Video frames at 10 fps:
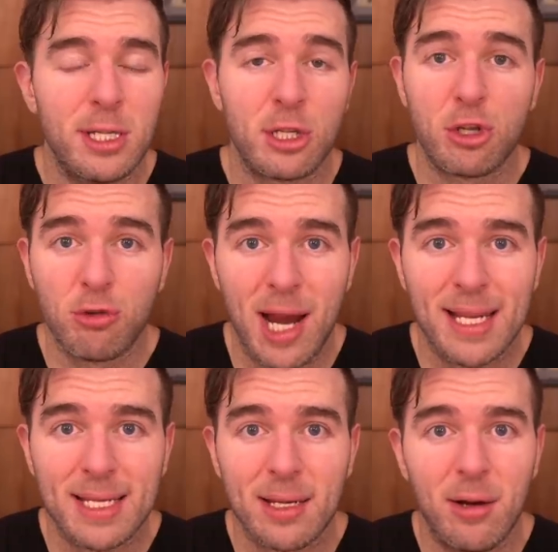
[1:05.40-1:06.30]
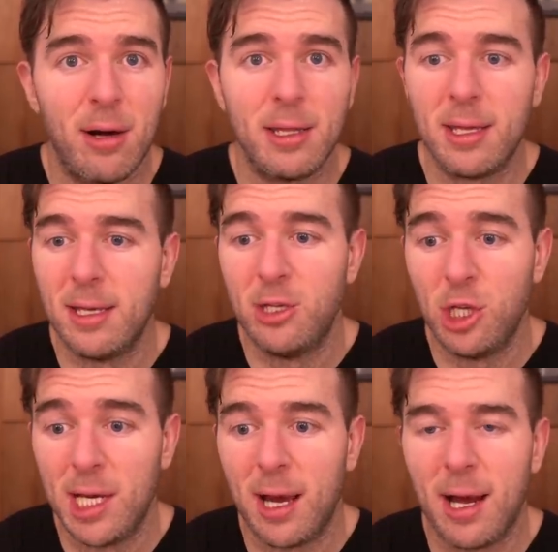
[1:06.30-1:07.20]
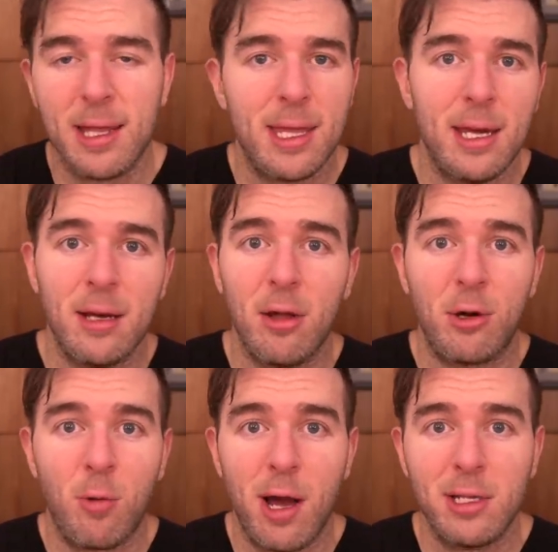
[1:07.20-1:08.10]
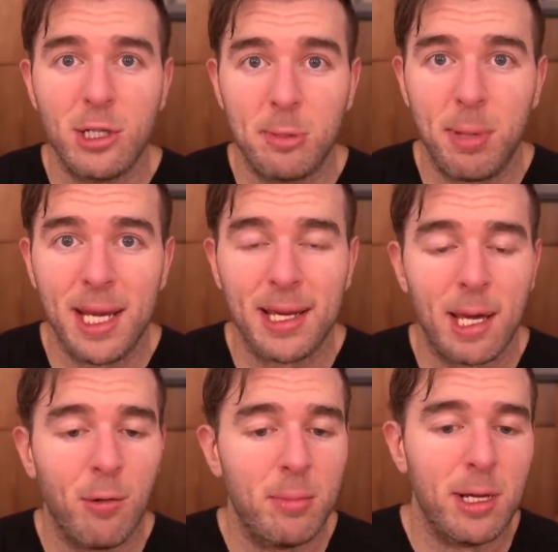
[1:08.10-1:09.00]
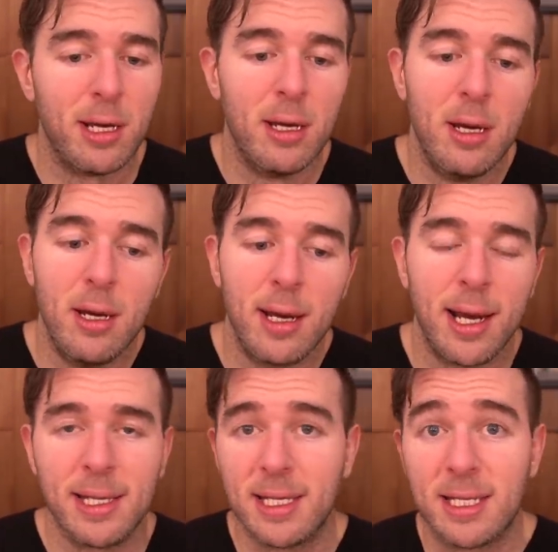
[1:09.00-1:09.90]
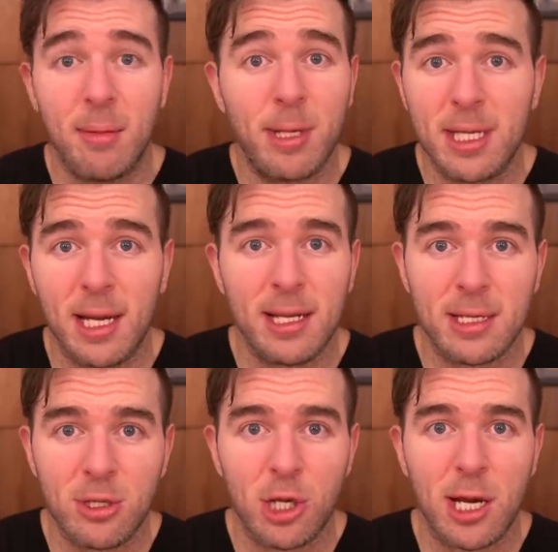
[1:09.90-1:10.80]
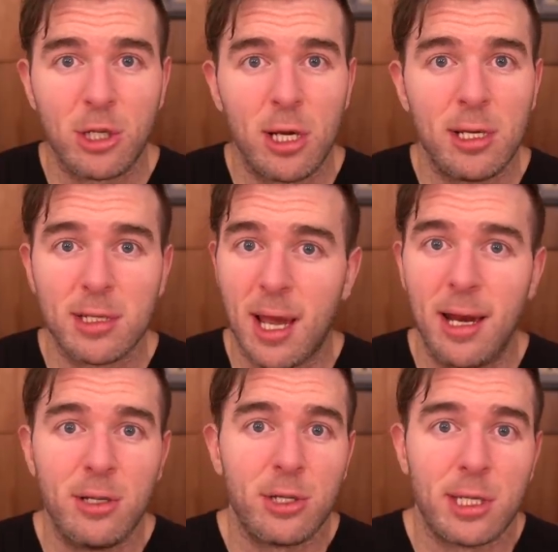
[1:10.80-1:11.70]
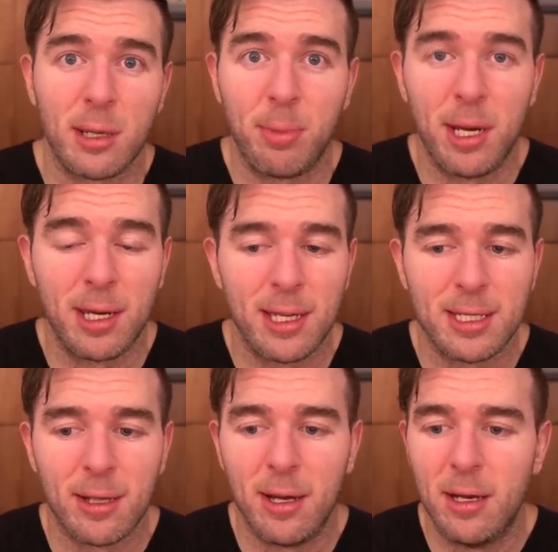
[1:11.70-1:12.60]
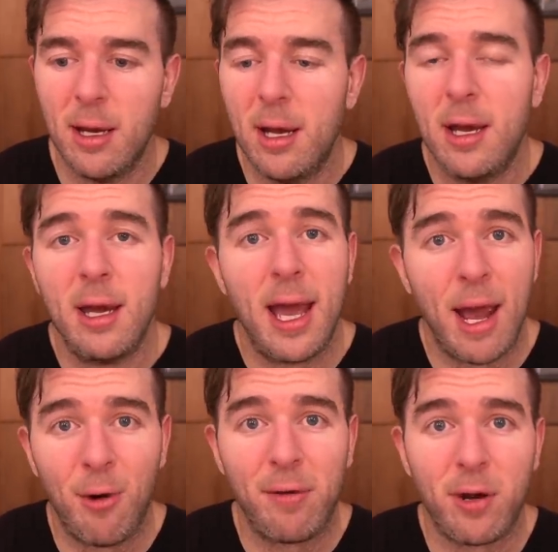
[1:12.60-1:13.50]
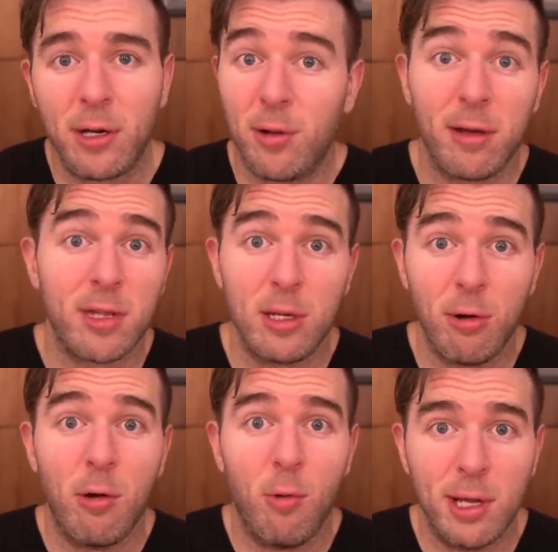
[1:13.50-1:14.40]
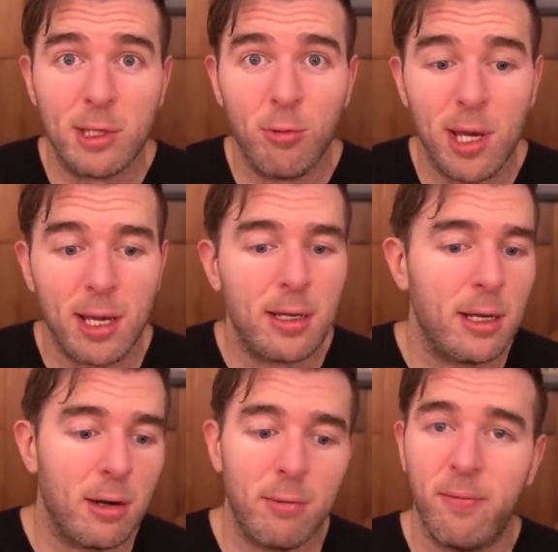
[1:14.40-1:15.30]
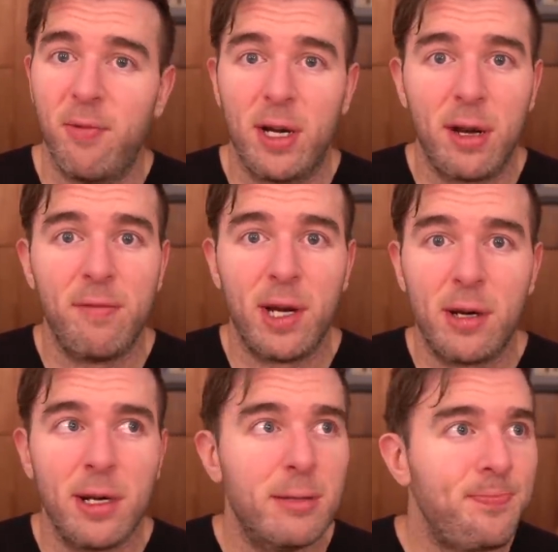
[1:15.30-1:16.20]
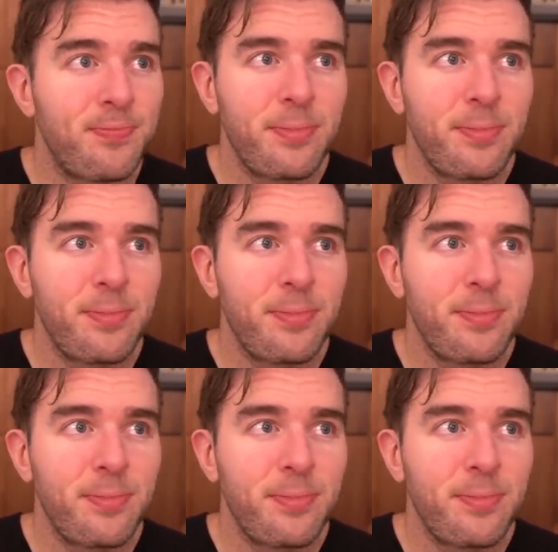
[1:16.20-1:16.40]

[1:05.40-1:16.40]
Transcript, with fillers: distress on the GI than otherwise just pinning it would be. And it's a subcutaneous injection. It's kind of just like pinning insulin. However, you only have to do it once a week. You know, very, very